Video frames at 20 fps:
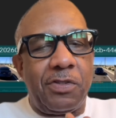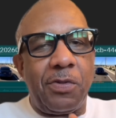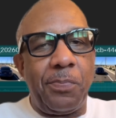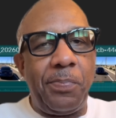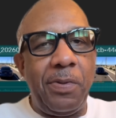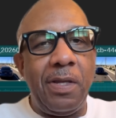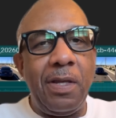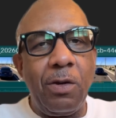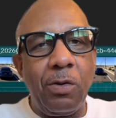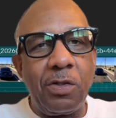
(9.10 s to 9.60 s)
to
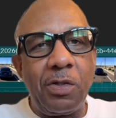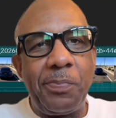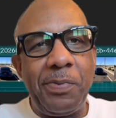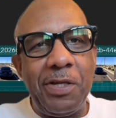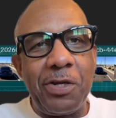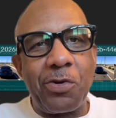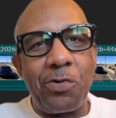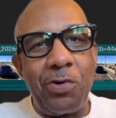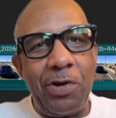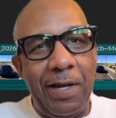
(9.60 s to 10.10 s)
be able to
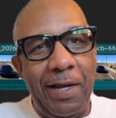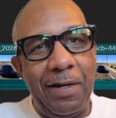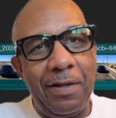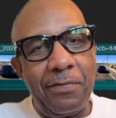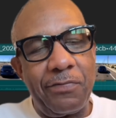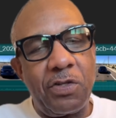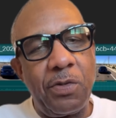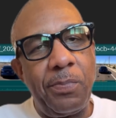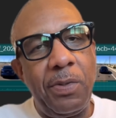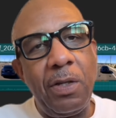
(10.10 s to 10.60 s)
be
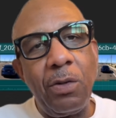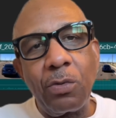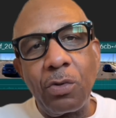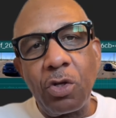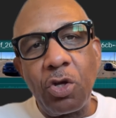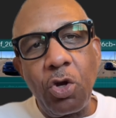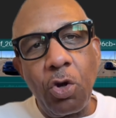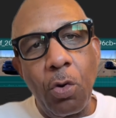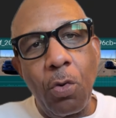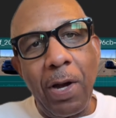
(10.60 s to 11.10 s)
creative, to be able to
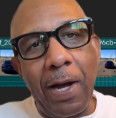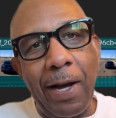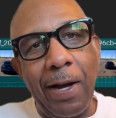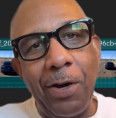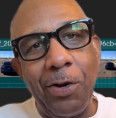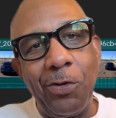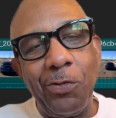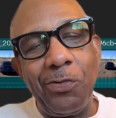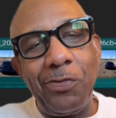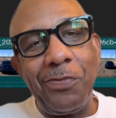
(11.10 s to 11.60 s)
go
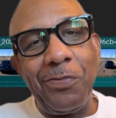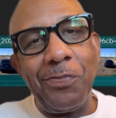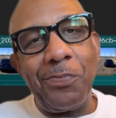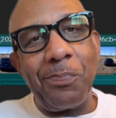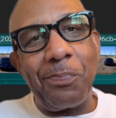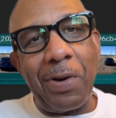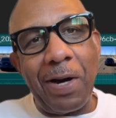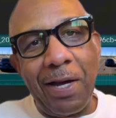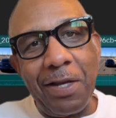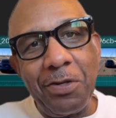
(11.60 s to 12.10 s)
out
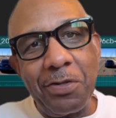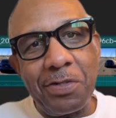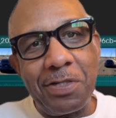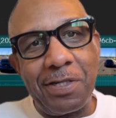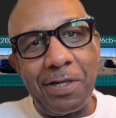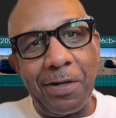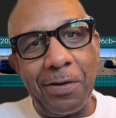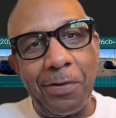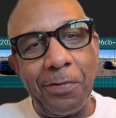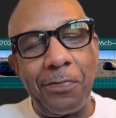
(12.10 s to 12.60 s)
by
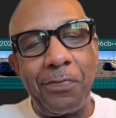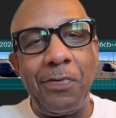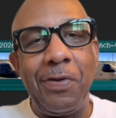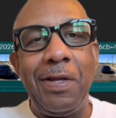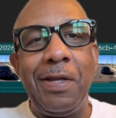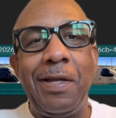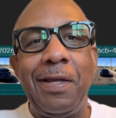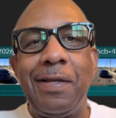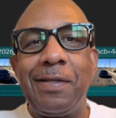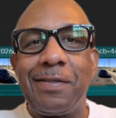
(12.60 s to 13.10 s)
yourself,
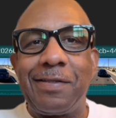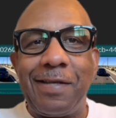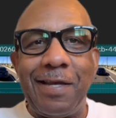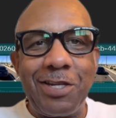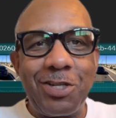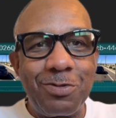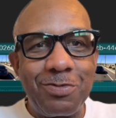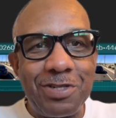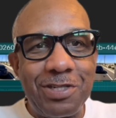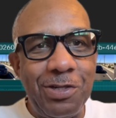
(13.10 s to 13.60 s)

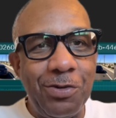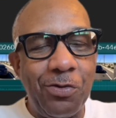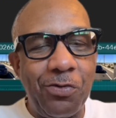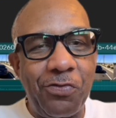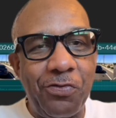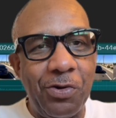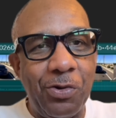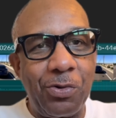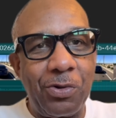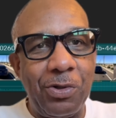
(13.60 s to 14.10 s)
take some still
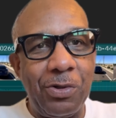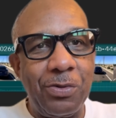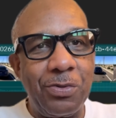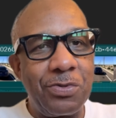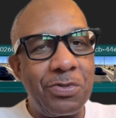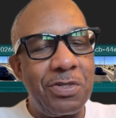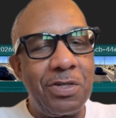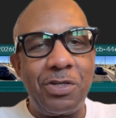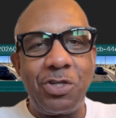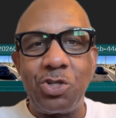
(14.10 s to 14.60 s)

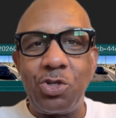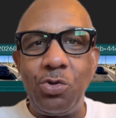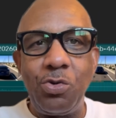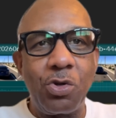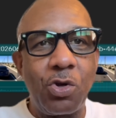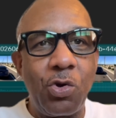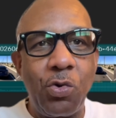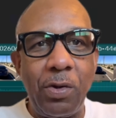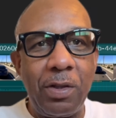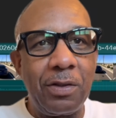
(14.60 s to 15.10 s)
photos, shoot a
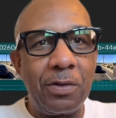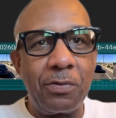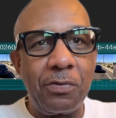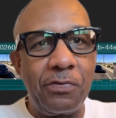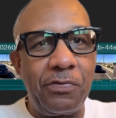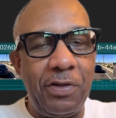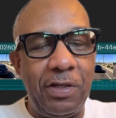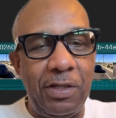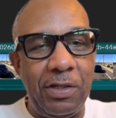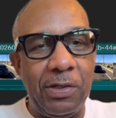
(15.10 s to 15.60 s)
quick little
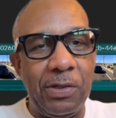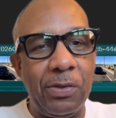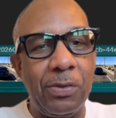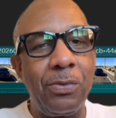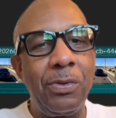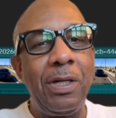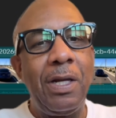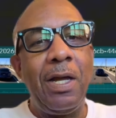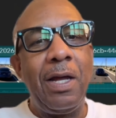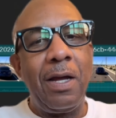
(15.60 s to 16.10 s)

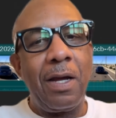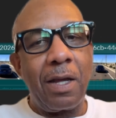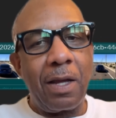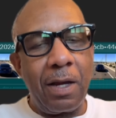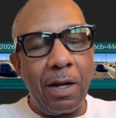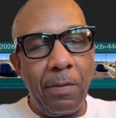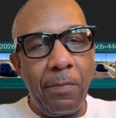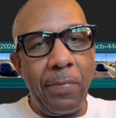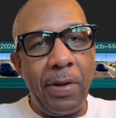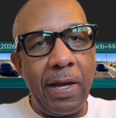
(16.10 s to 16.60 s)
video,
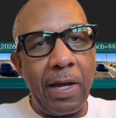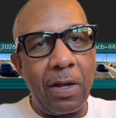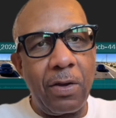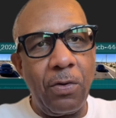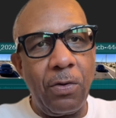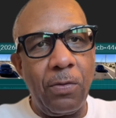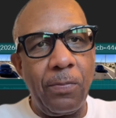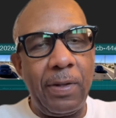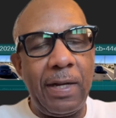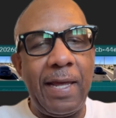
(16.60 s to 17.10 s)
come back
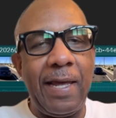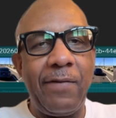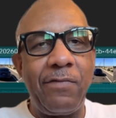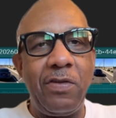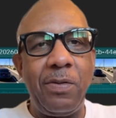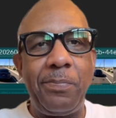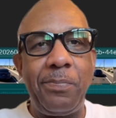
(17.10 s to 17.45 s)
home and have